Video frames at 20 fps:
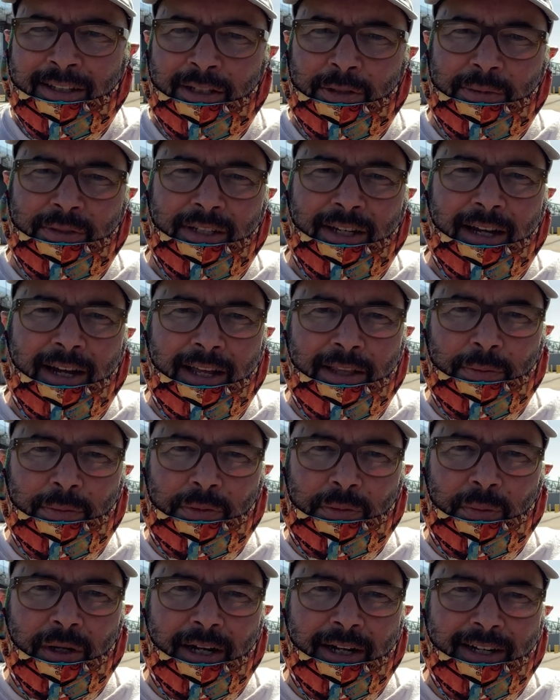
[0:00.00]
There was a guy that
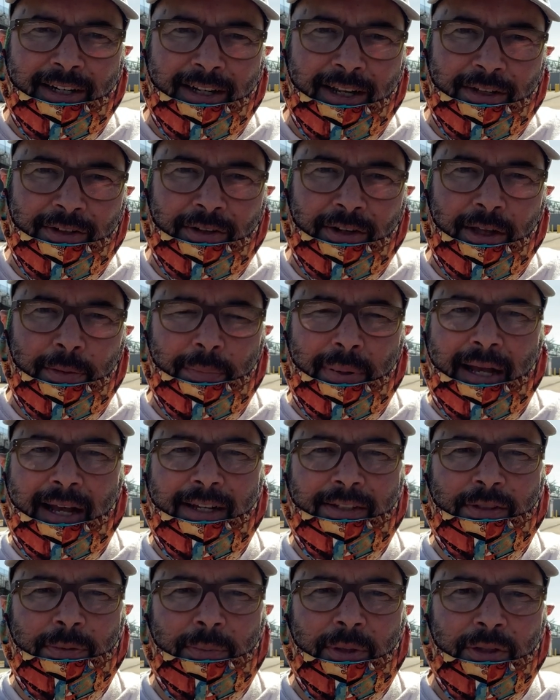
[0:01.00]
was walking down here and I
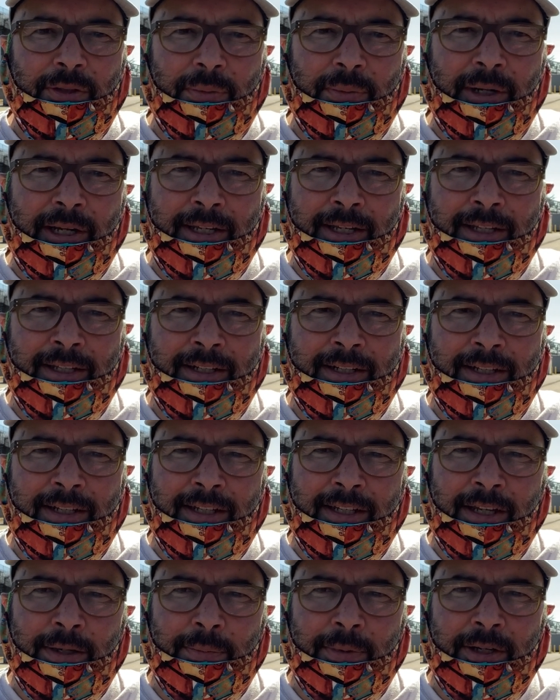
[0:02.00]
passed him on the way in, and
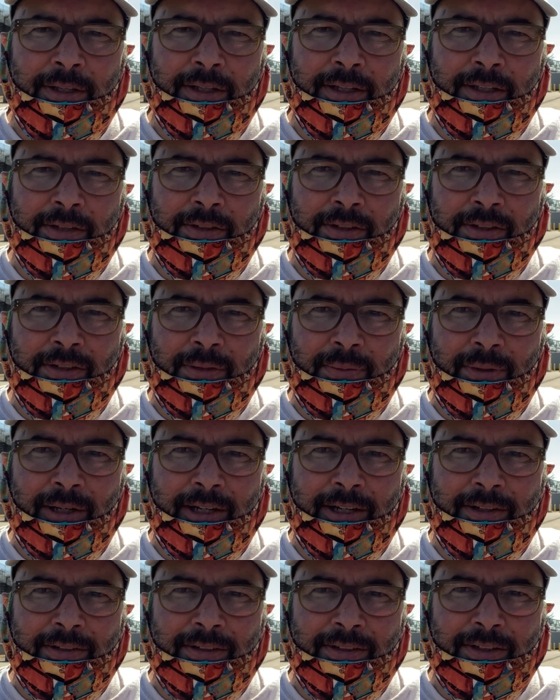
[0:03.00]
he came right at the end, looked
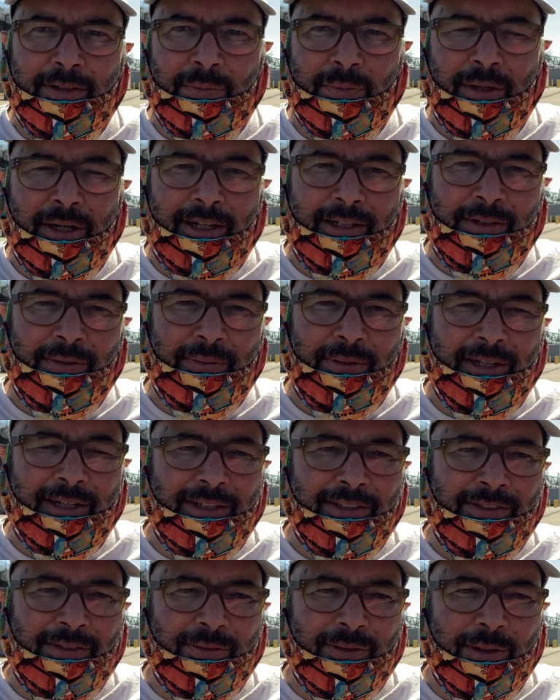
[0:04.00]
around and then walked
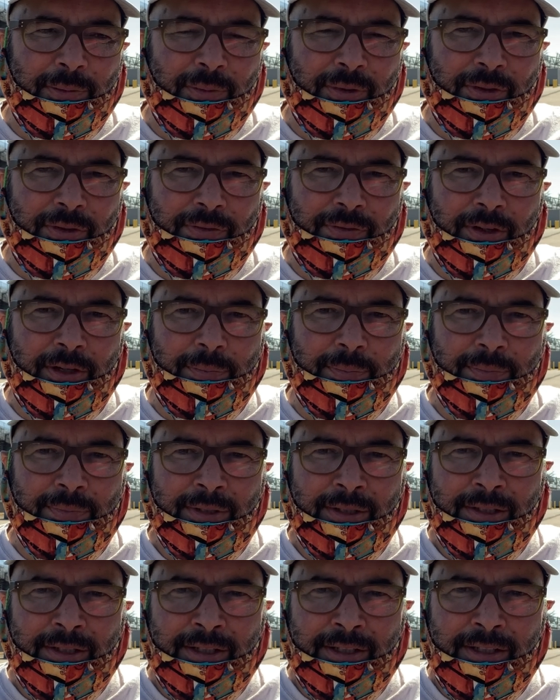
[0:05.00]
away. So I wonder if I'm
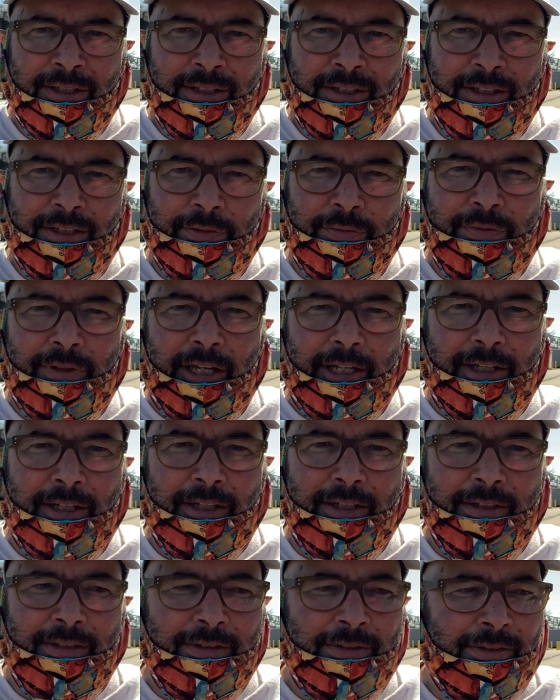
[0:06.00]

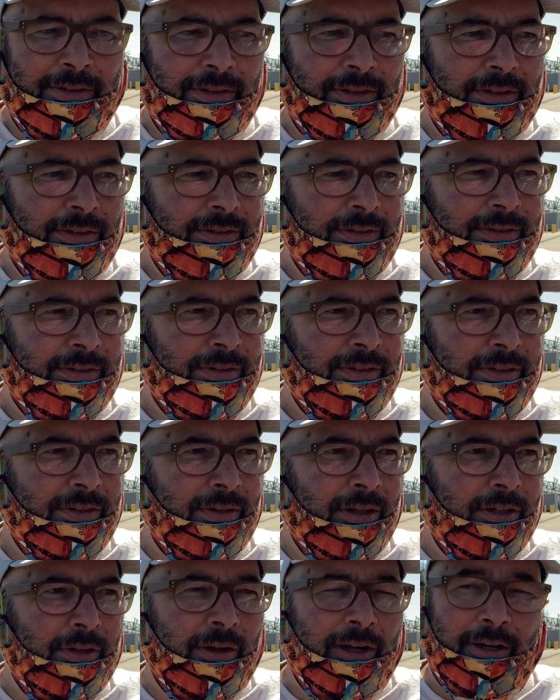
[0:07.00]
invading on, you
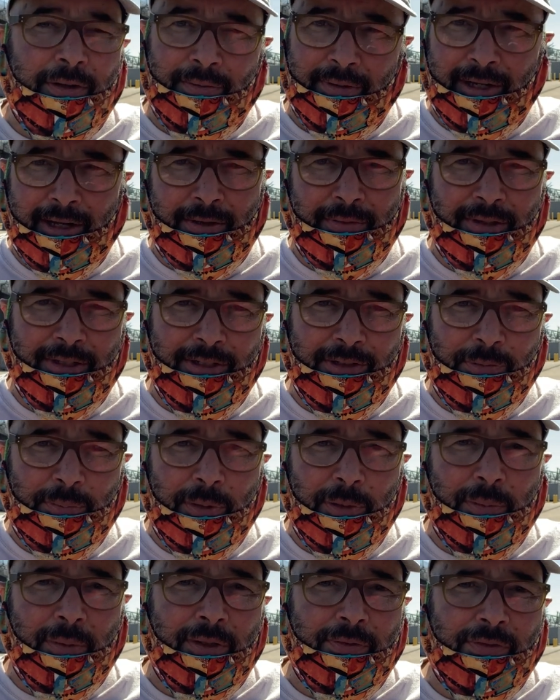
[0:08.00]
know, I know how it is.
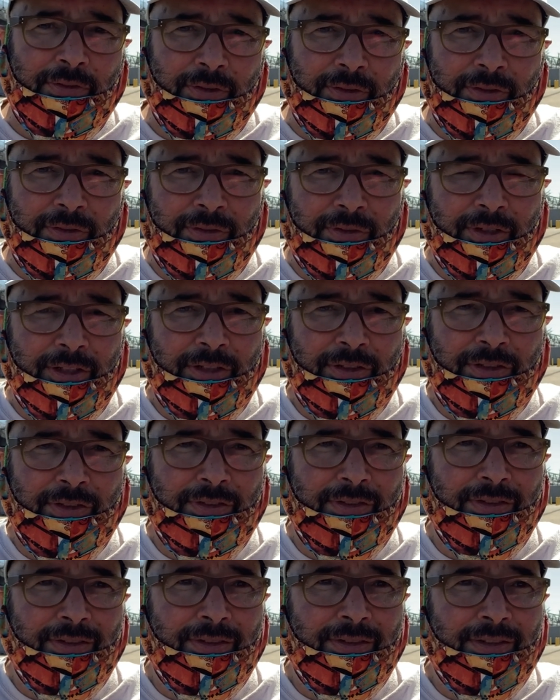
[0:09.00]
People have certain
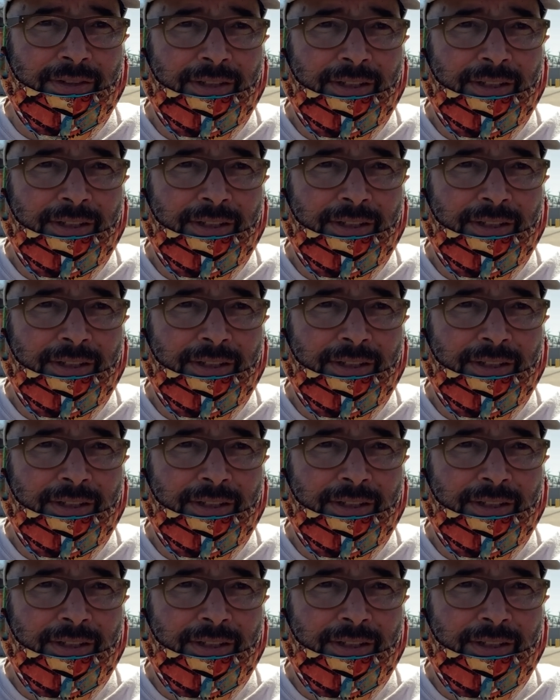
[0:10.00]
traditions and